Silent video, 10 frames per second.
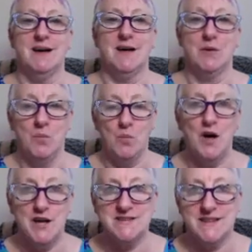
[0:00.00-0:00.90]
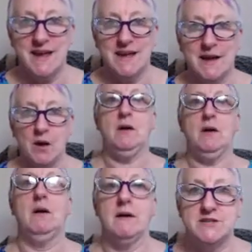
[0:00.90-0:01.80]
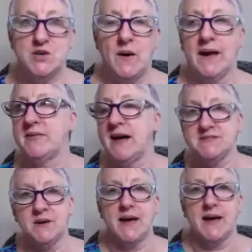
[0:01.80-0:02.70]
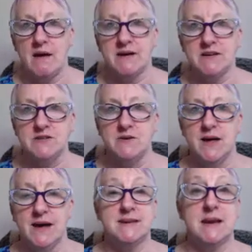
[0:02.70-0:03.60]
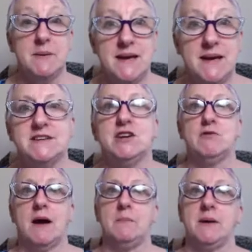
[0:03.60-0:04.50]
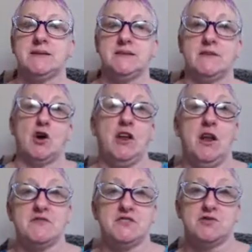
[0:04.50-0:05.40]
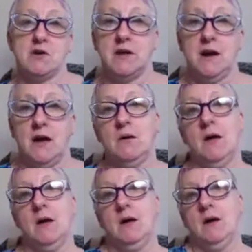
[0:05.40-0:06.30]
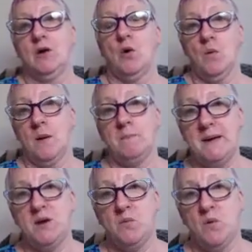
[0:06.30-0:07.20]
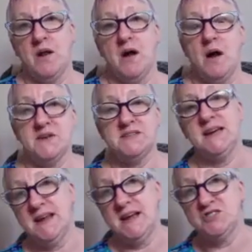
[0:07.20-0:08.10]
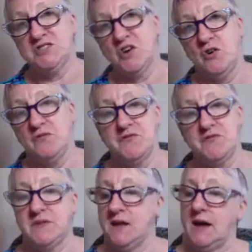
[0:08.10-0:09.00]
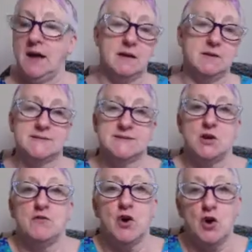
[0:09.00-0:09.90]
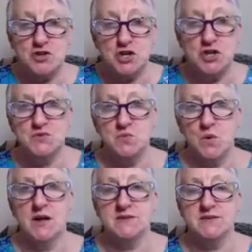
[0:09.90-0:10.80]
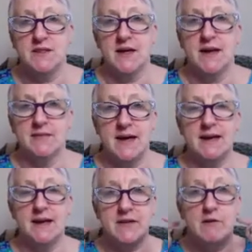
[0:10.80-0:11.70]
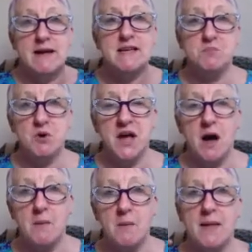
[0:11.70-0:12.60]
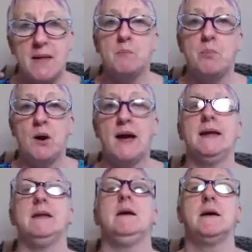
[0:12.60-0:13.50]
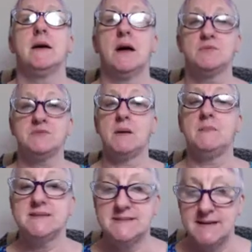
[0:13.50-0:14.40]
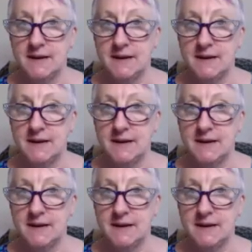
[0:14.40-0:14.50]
that they could go, oh, it's quick. That's okay. I can do that. It's going to be easy. Great. Because I've got enough got one baby in one arm. The teenager's gone off. So you've got to use words that their ears prick up and the brain goes, I'm listening.